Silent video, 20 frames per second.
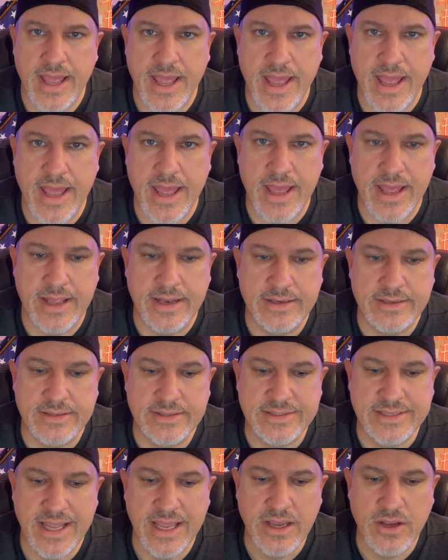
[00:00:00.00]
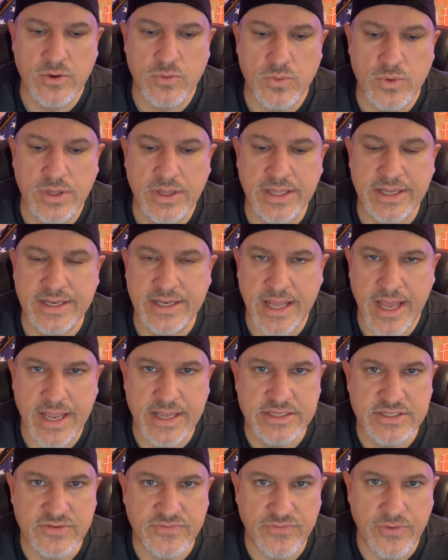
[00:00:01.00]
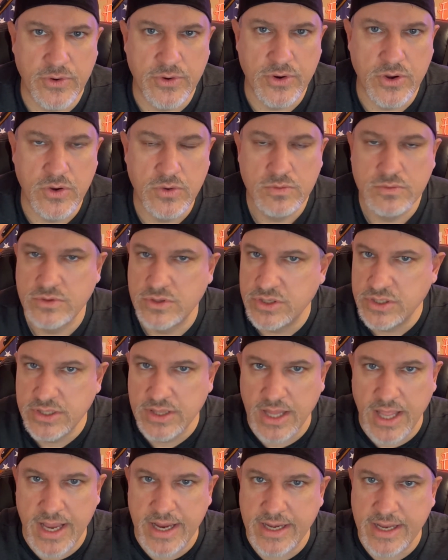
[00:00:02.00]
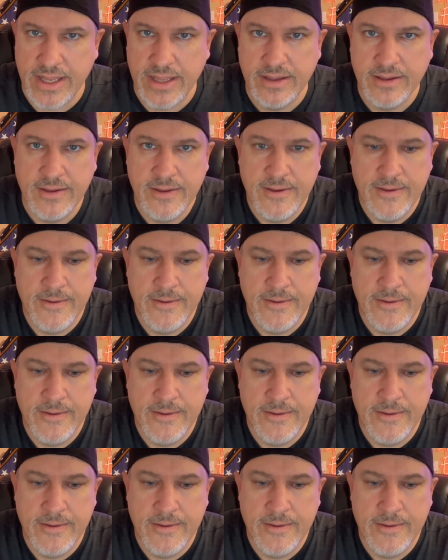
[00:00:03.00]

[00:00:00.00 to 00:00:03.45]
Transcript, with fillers: and take a really nice photo good lighting